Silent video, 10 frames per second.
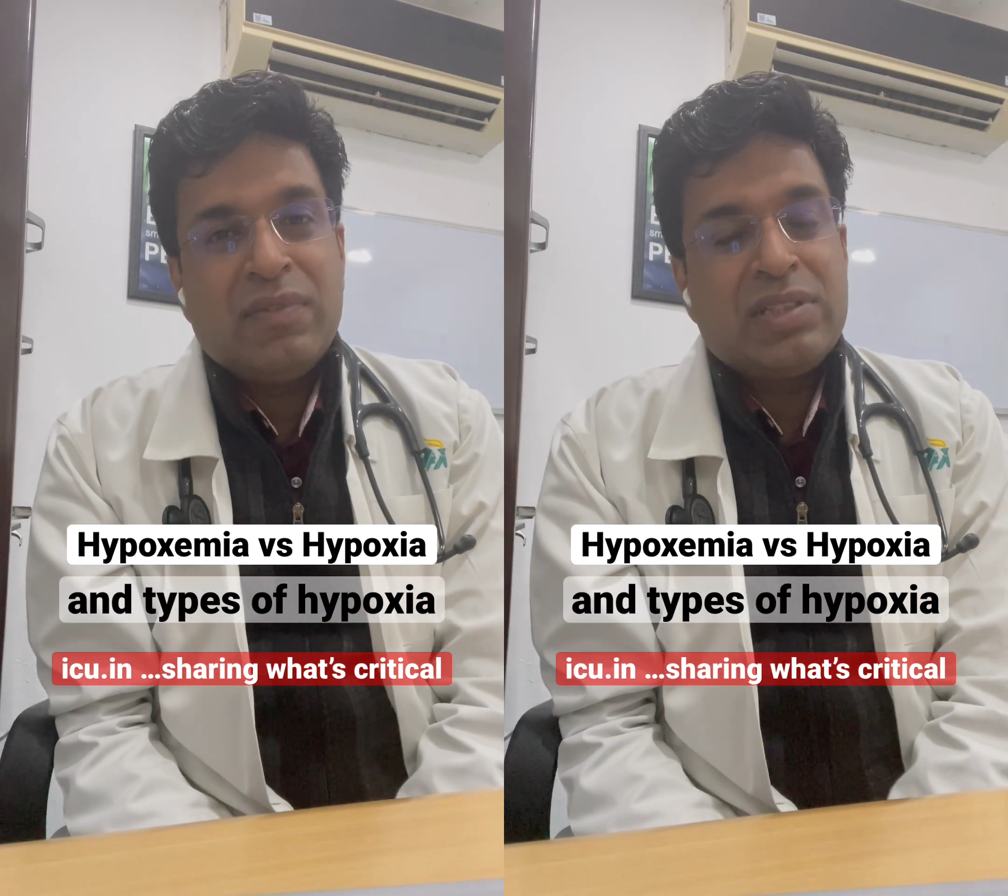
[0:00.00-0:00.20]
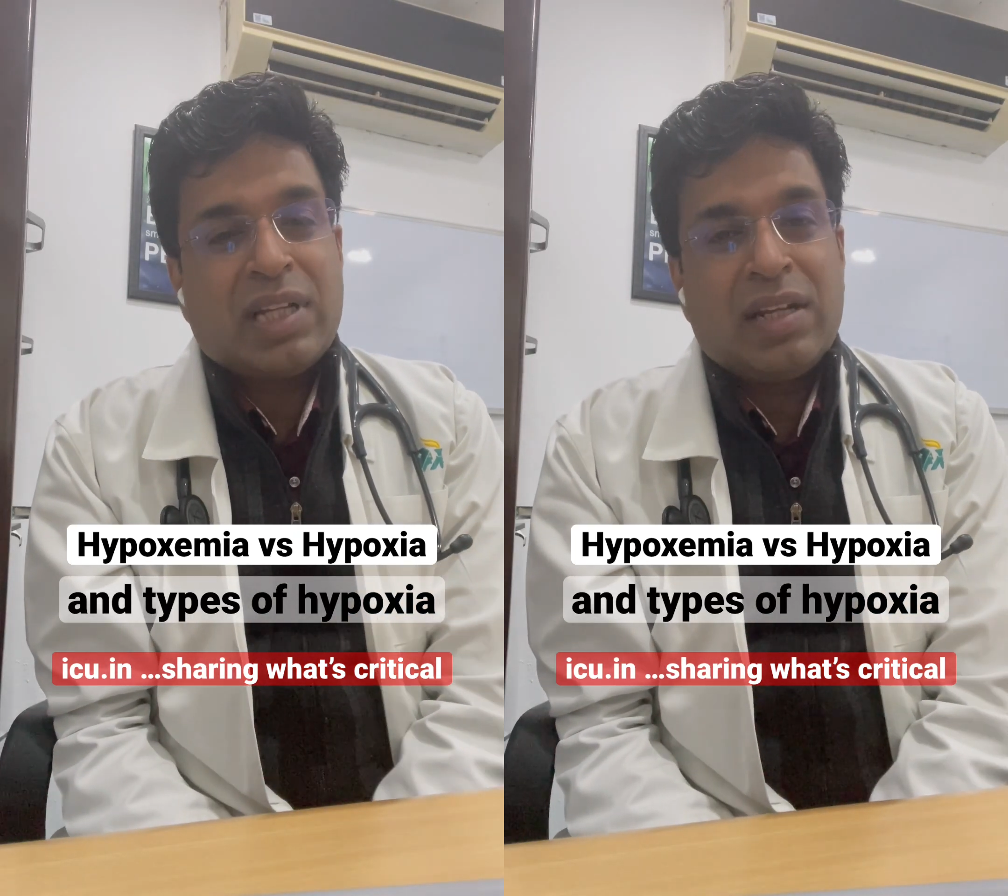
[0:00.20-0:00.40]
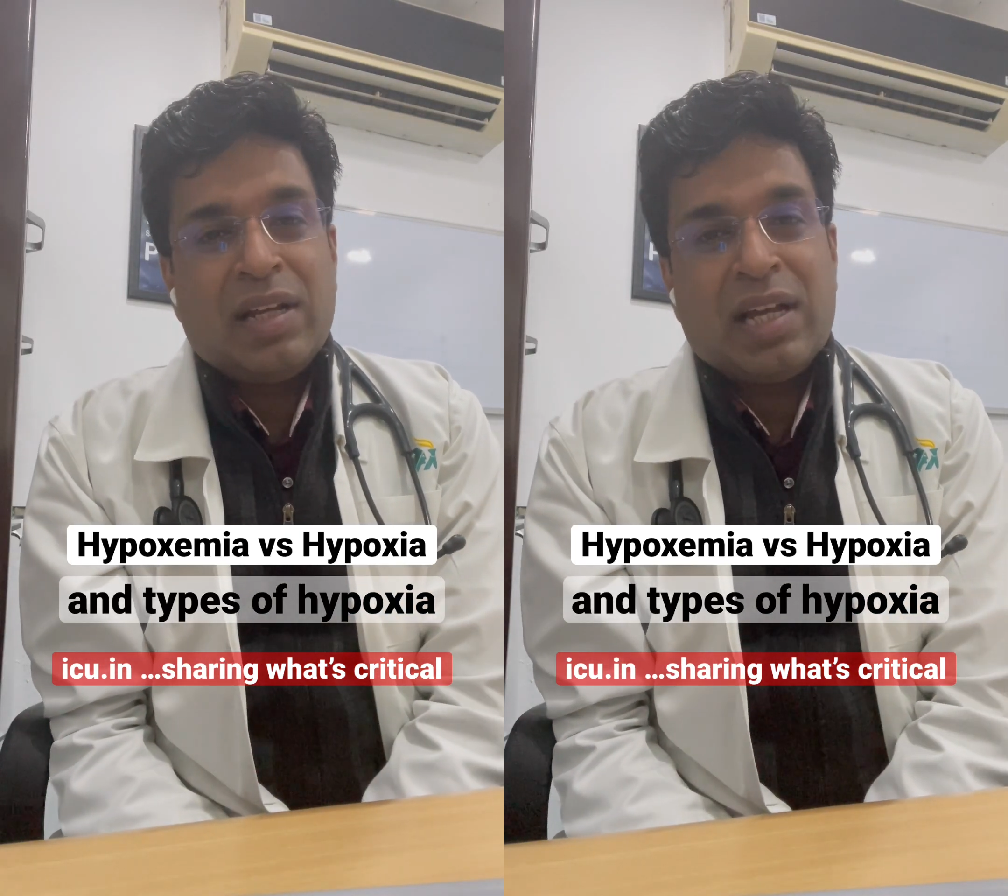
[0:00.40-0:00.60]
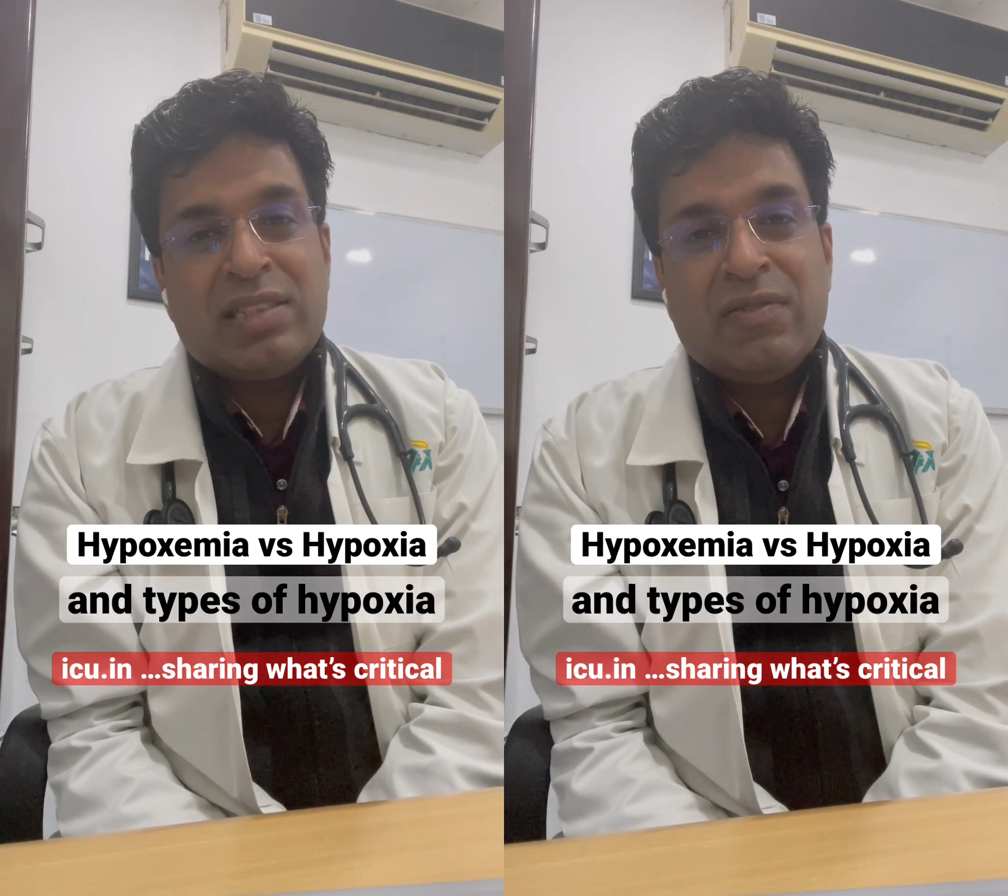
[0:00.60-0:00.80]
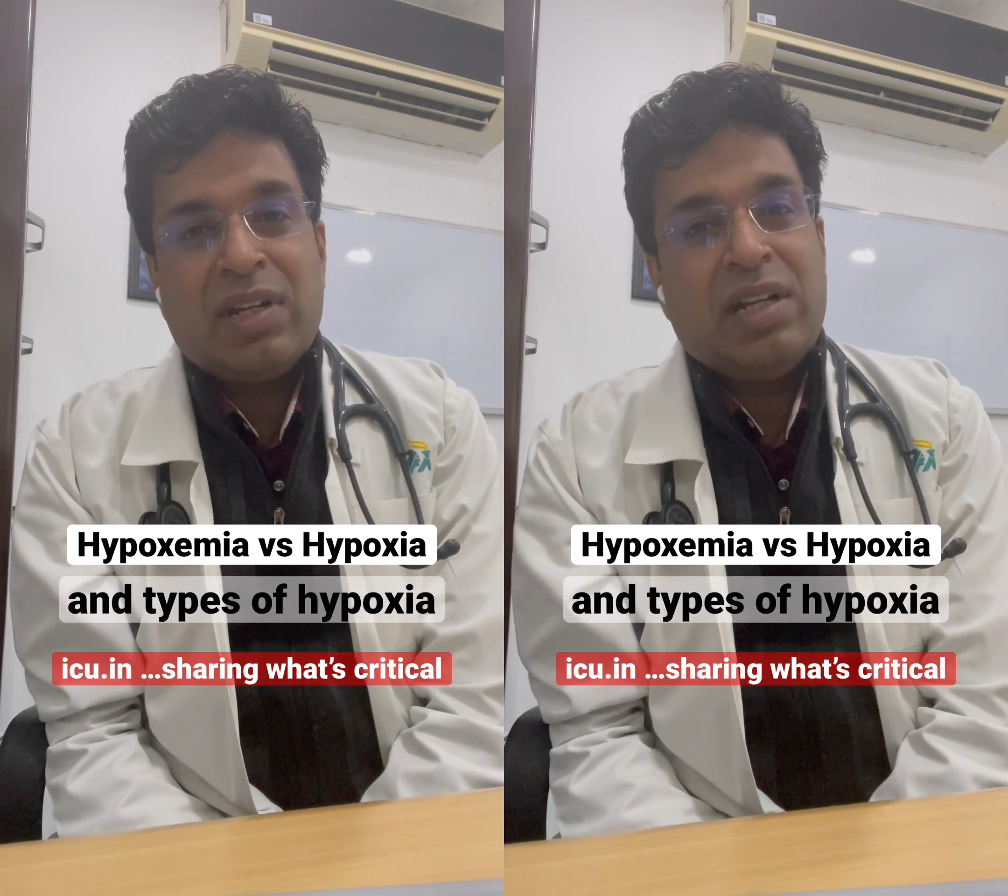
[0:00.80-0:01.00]
the channel
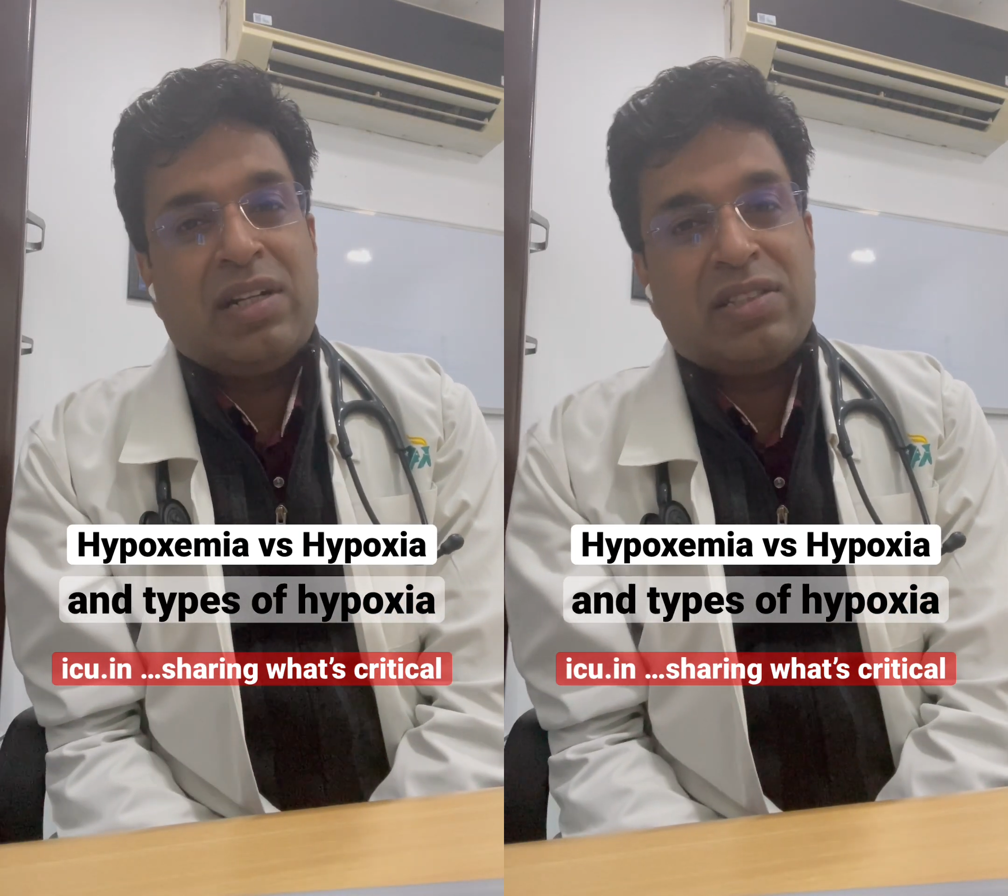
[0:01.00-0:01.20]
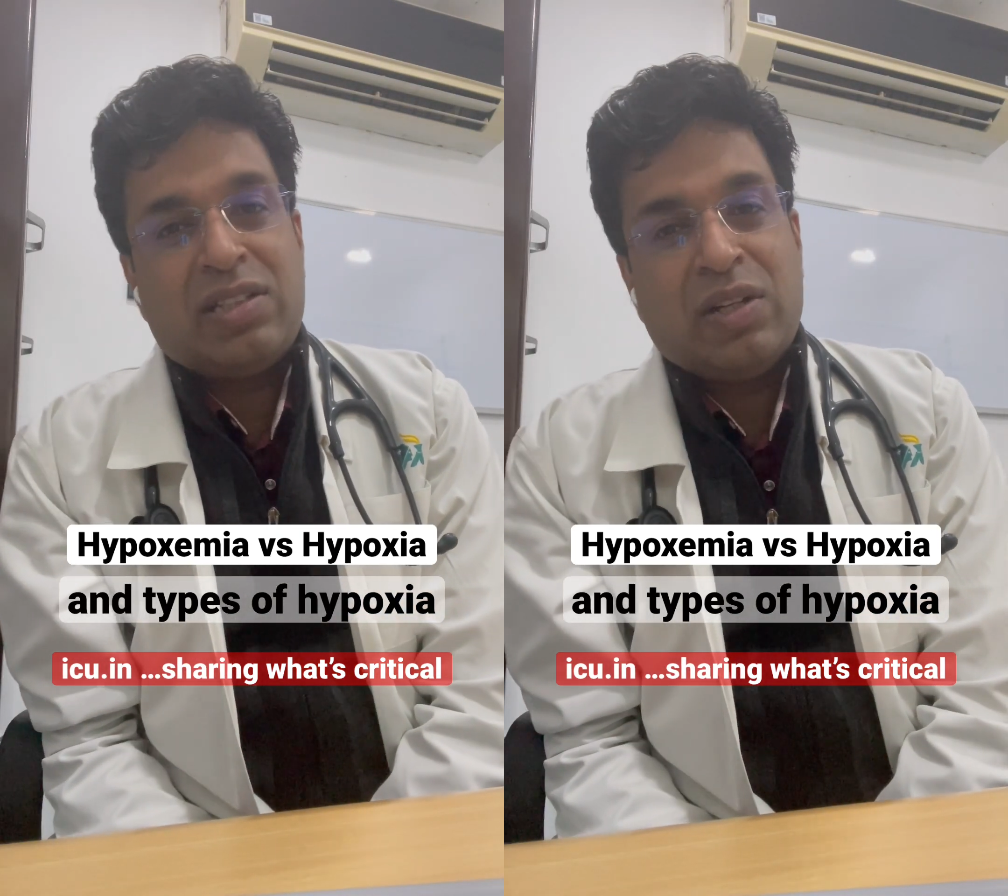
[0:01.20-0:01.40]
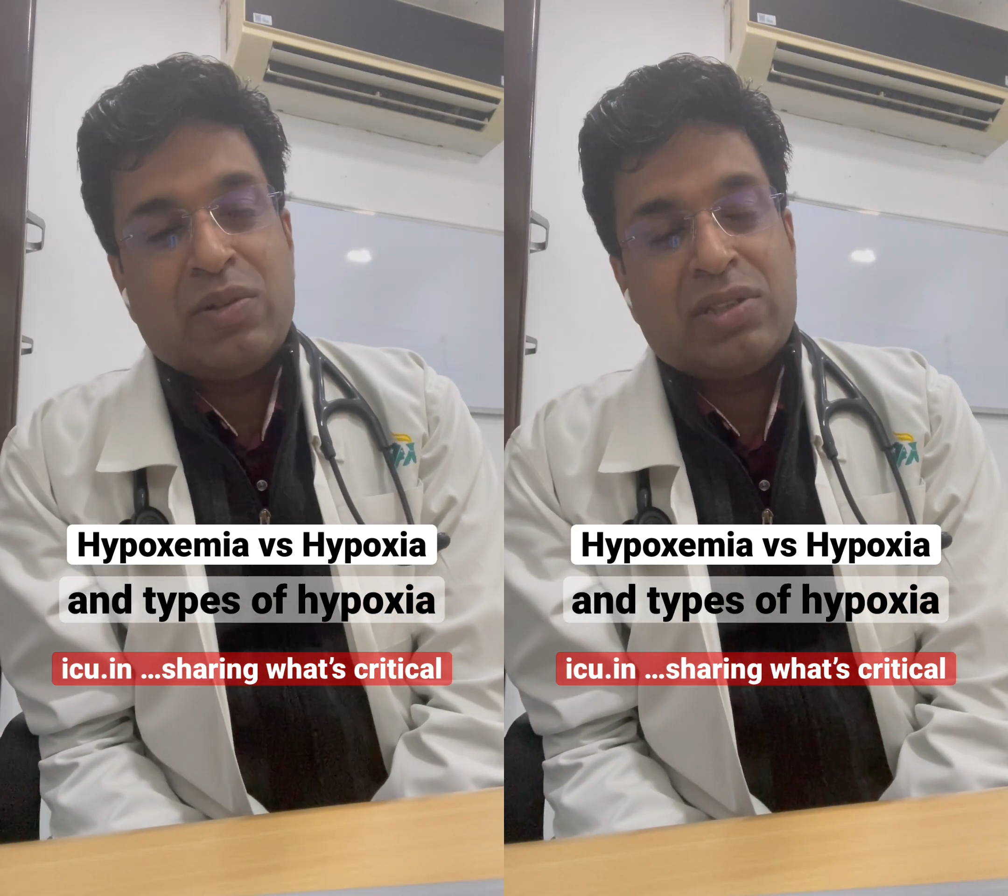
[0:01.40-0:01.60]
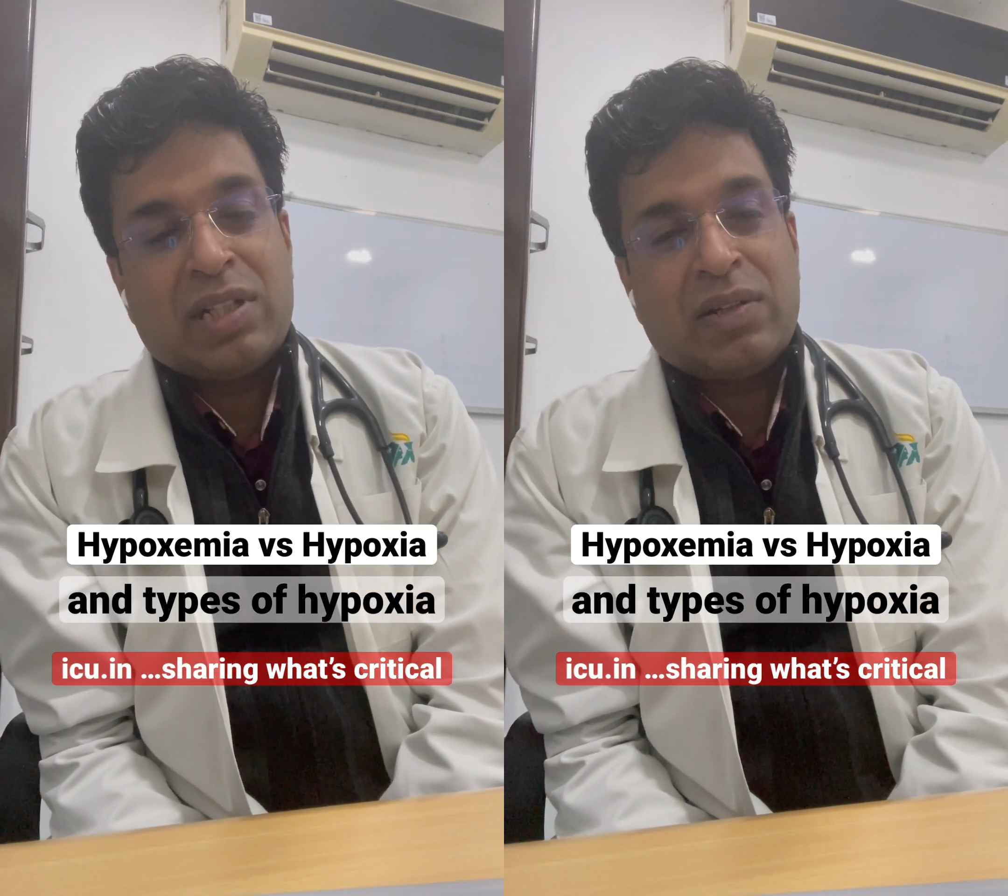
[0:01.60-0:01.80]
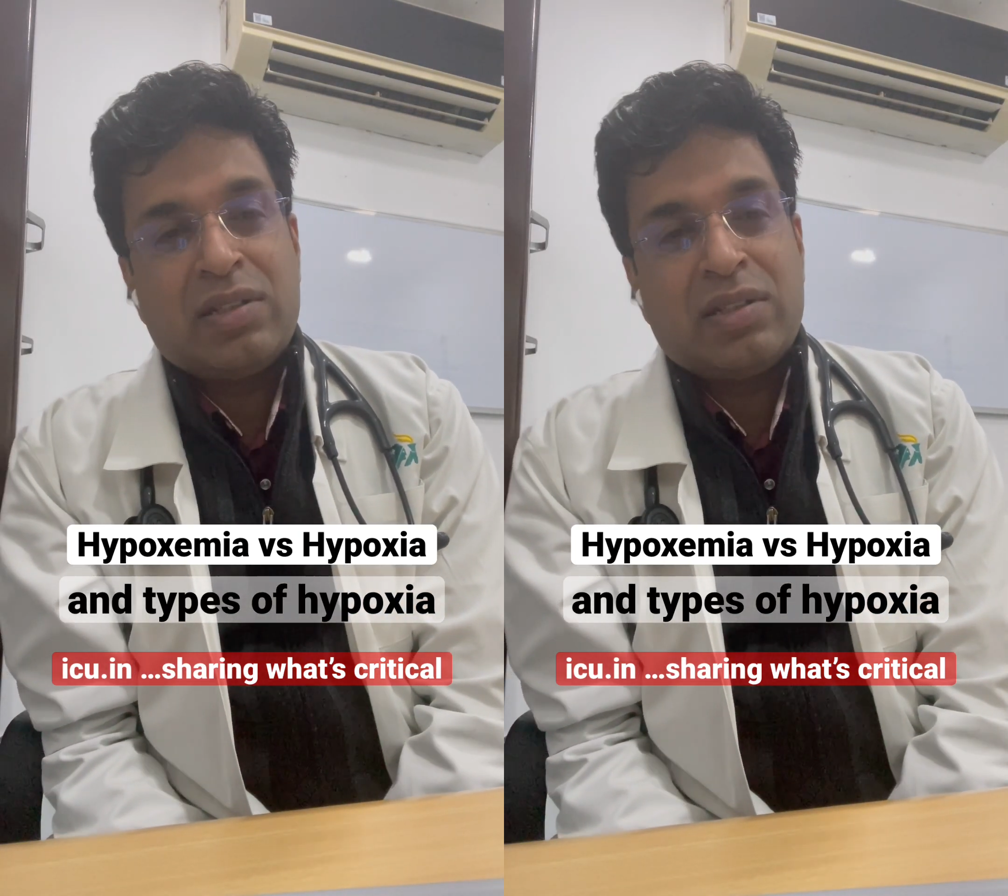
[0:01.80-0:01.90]
asked a very interesting question.